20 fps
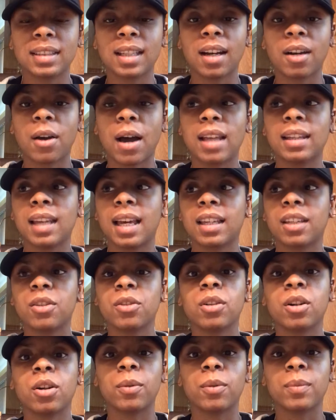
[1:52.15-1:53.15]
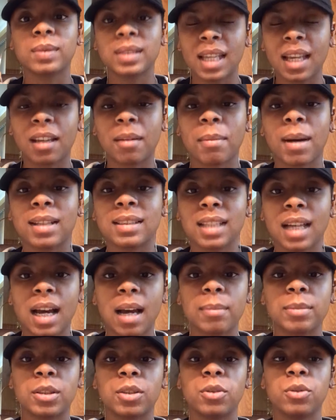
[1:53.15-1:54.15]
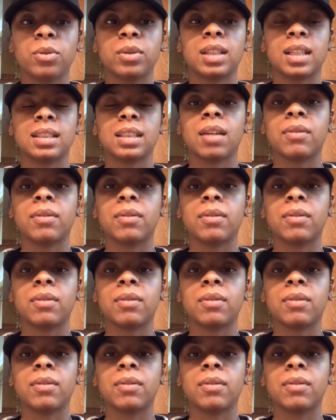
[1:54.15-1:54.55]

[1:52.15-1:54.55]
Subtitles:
I like, taking my time to do things.